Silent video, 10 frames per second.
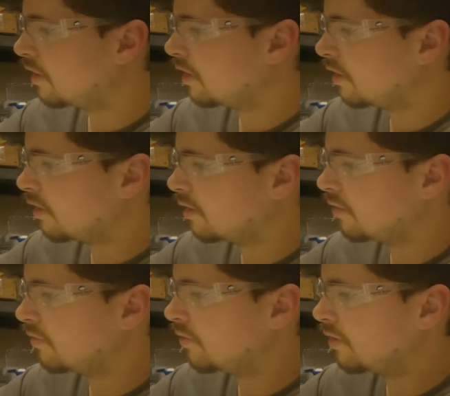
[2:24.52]

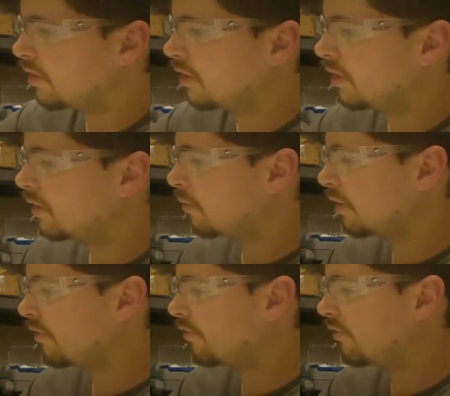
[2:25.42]
of
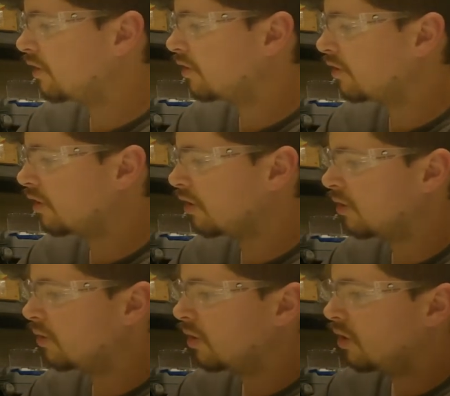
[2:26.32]
where the fins
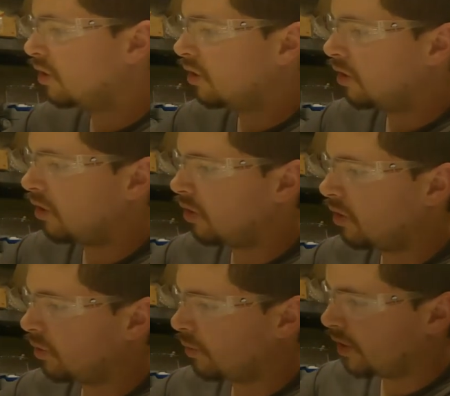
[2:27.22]
go
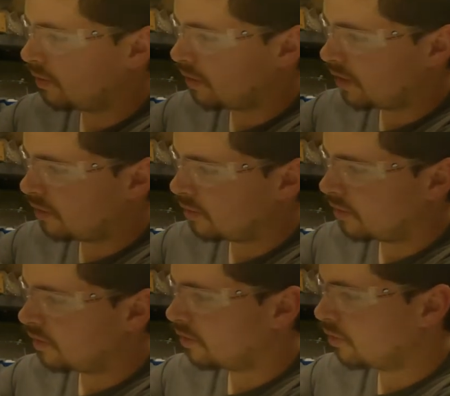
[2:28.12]
all the way
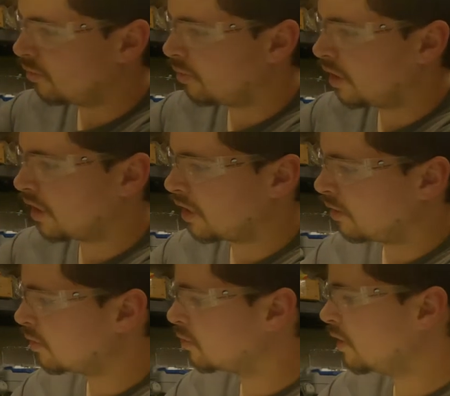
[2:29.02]
around the
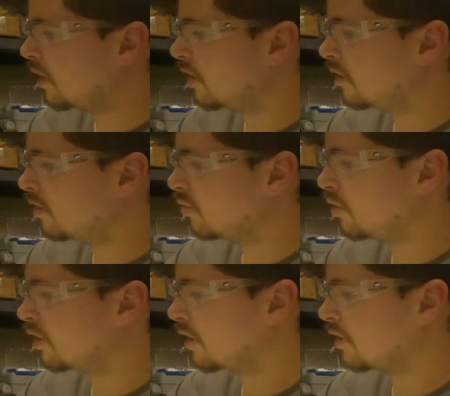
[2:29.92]
rocket, which we're not going to do
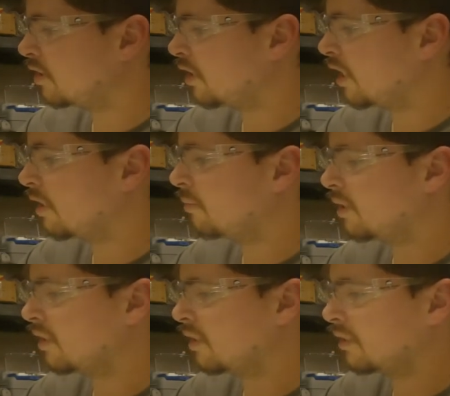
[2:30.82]
just yet
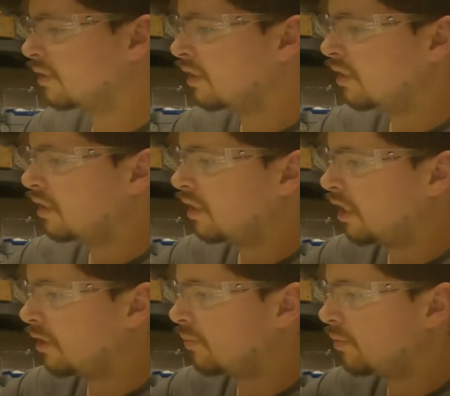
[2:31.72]
because
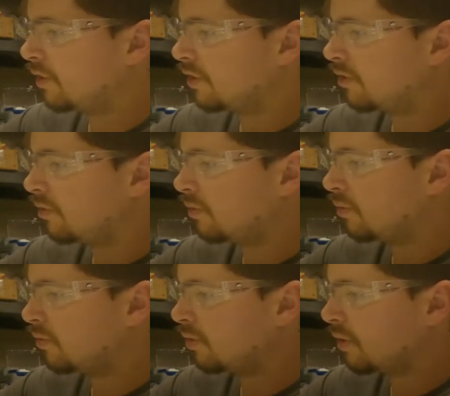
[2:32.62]
I want
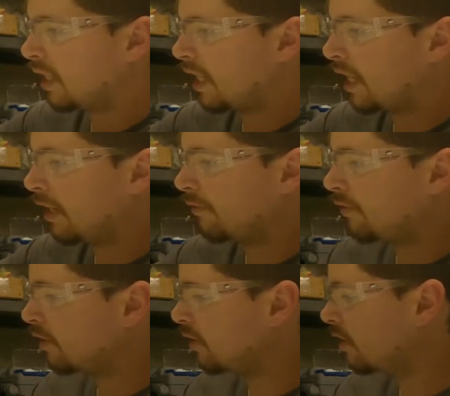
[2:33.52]
to do that
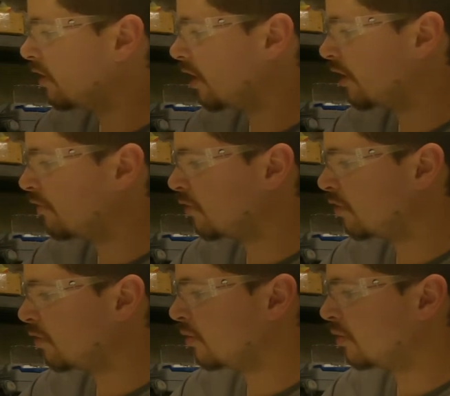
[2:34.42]
after I've
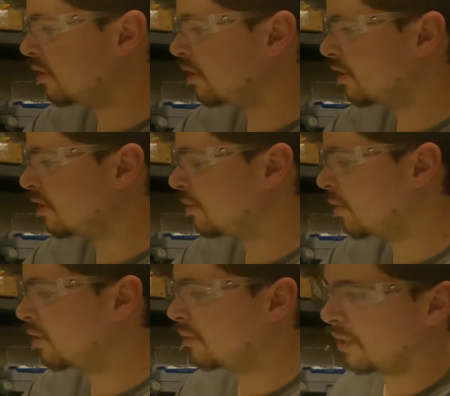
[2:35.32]
glued the
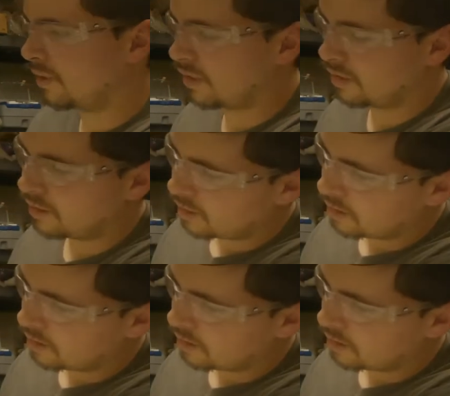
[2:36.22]
motor mount in.